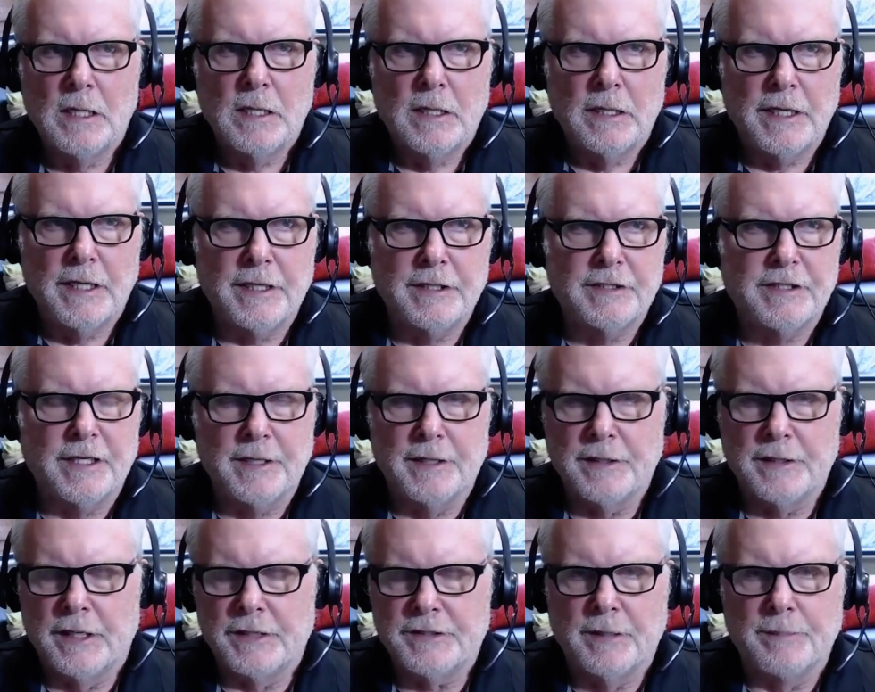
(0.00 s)
They sent
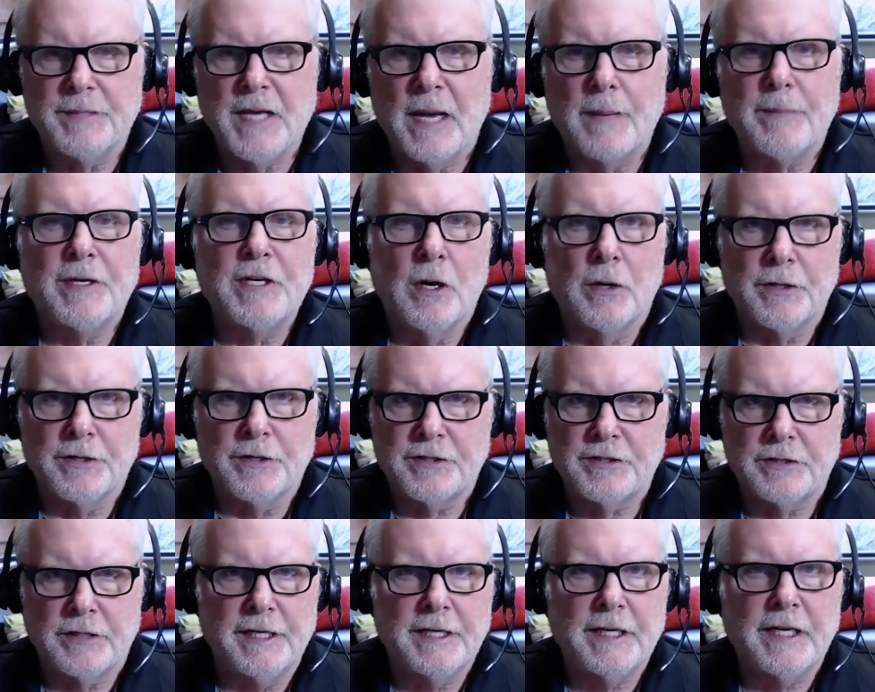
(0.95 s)
some type of notice
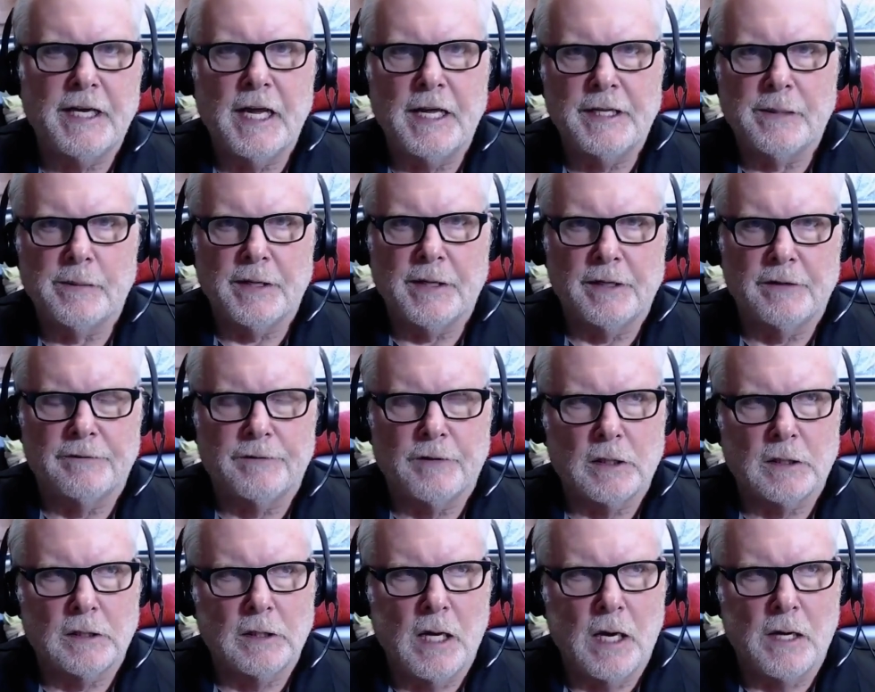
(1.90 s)
indicating they were going to
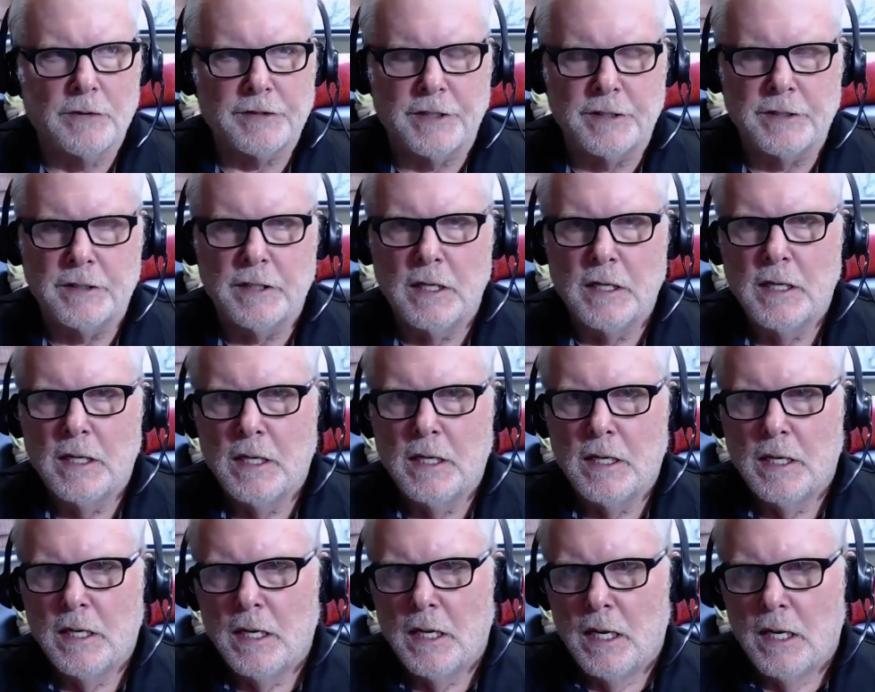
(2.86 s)
foreclose. And
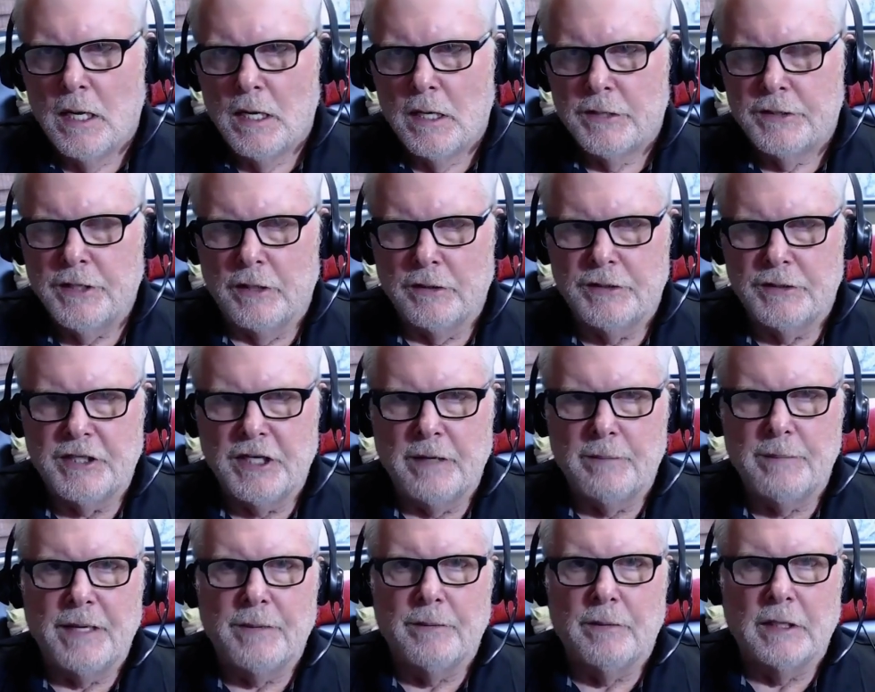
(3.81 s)
so she had
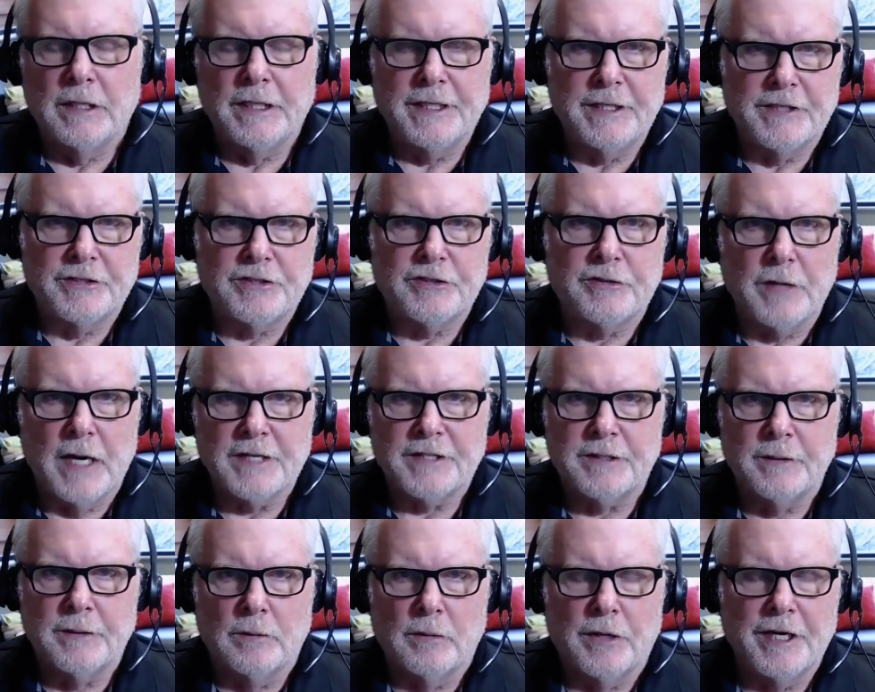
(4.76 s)
been really distressed
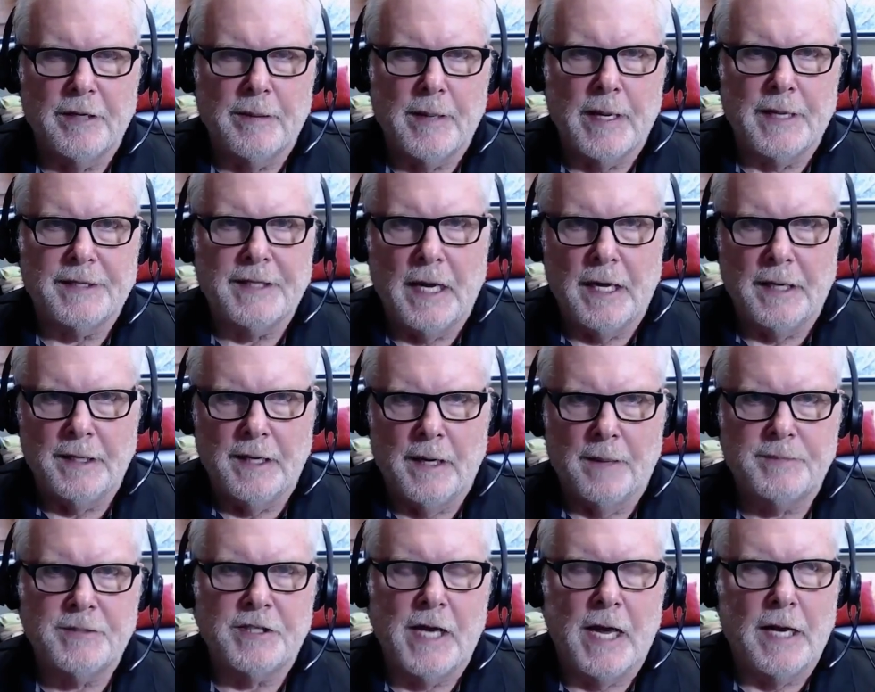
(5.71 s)
and worried about that and
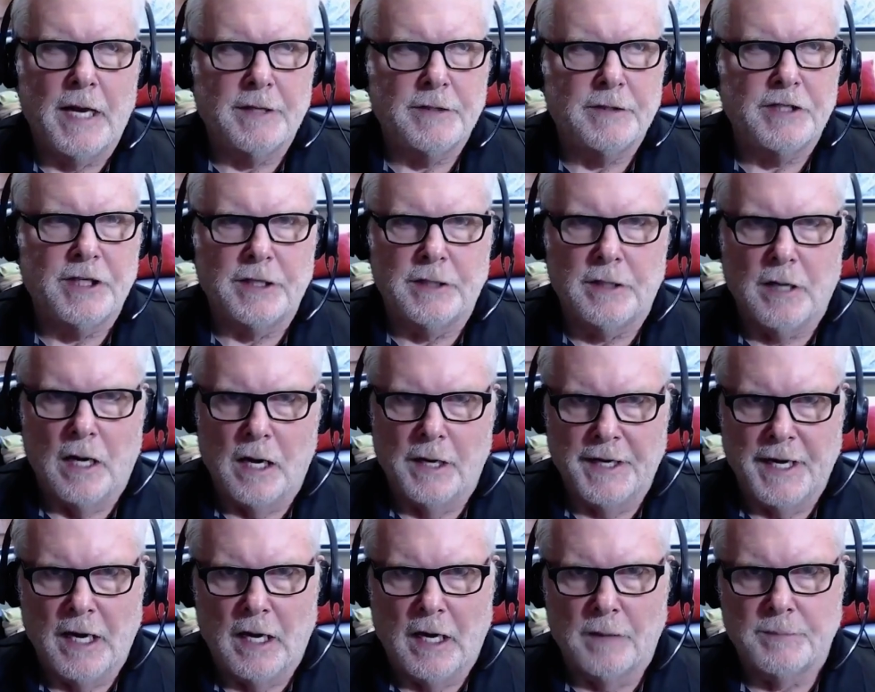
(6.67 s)
upset, and she called
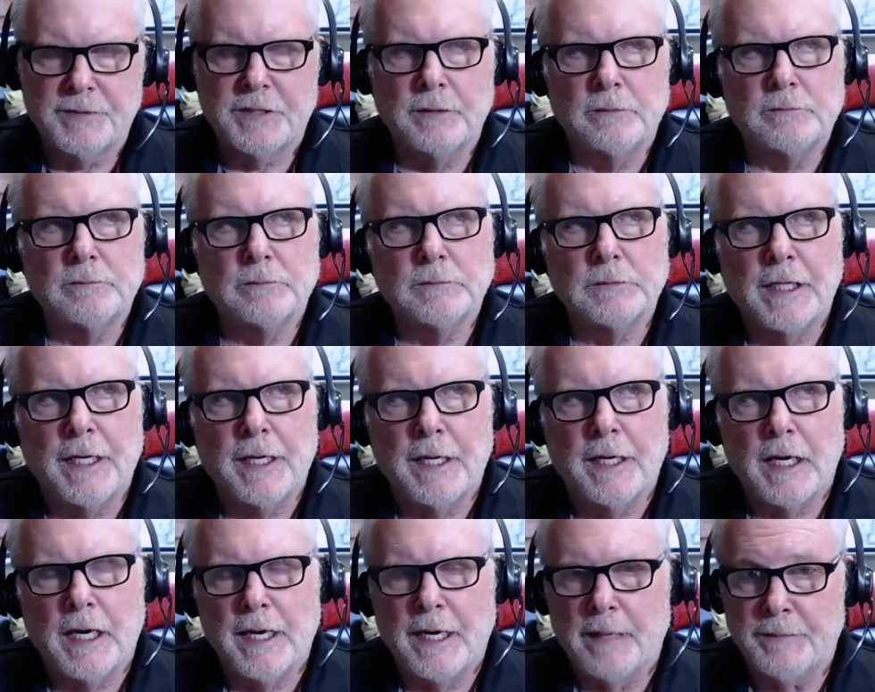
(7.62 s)
HELPS, and
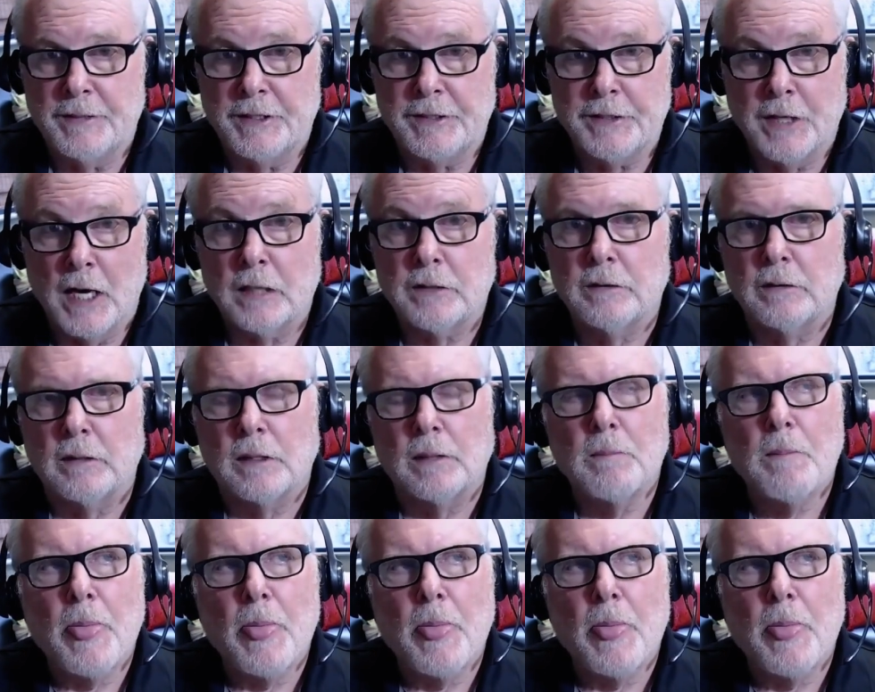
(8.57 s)
I happened to talk to her.